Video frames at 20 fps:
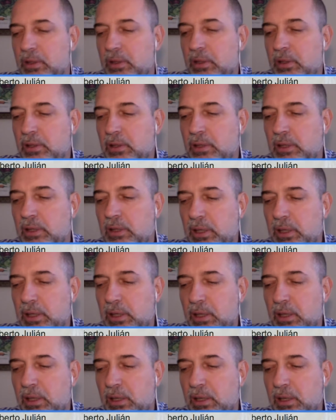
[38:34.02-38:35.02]

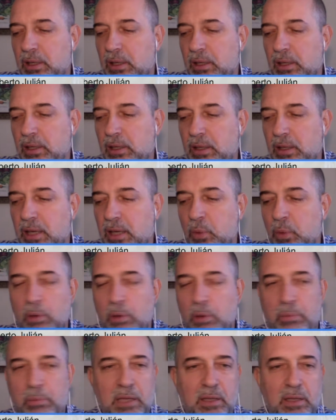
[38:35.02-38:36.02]
I will be
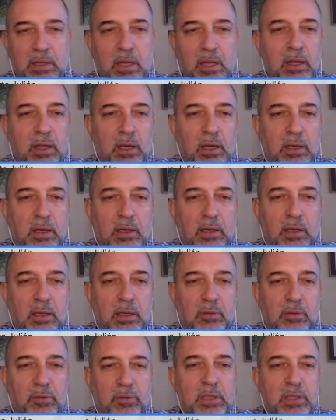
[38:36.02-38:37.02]
attending a
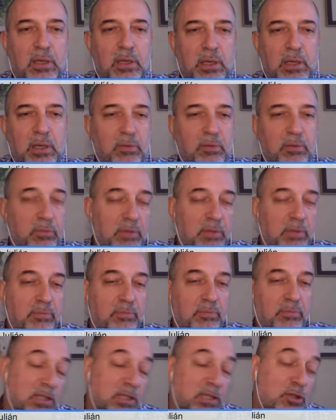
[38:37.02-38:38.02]
physics. It's
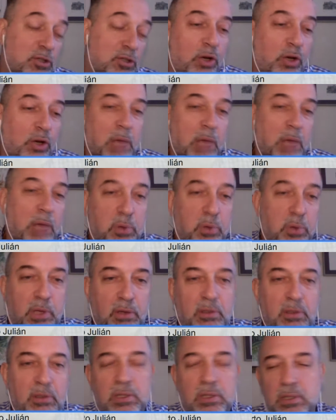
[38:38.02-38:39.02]
not on campus because
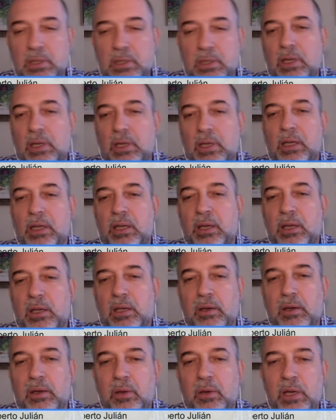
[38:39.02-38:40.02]
it's
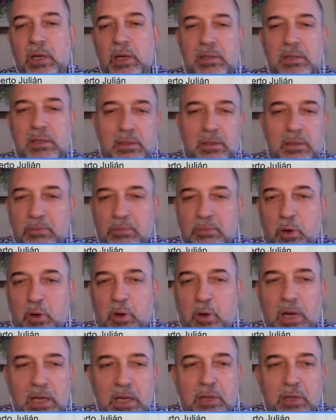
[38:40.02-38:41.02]
more or less
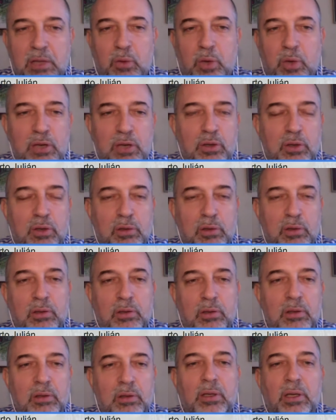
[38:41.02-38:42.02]
education
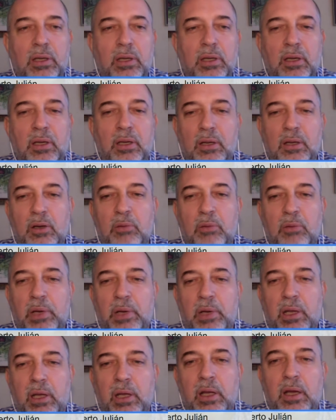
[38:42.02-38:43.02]
company,
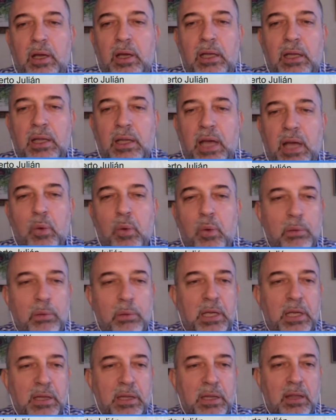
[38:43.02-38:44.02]
and I will be
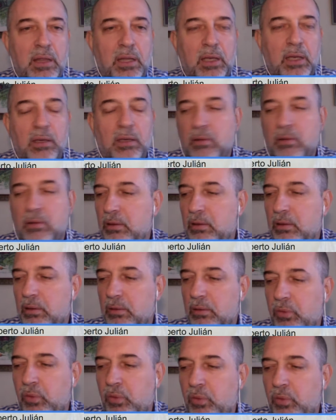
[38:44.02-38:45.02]
attending
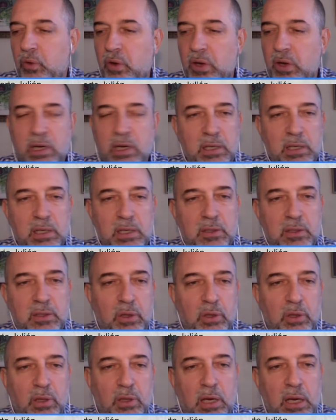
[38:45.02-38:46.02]
3 years during
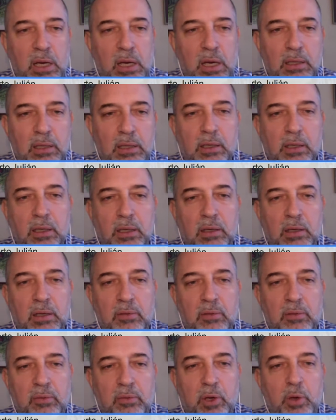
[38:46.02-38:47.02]
the
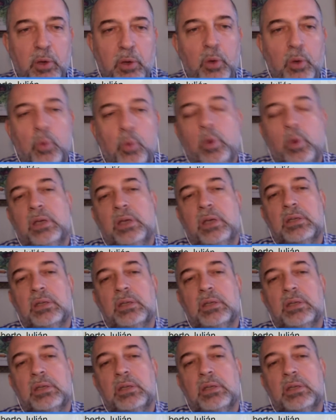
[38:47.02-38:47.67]
following weeks.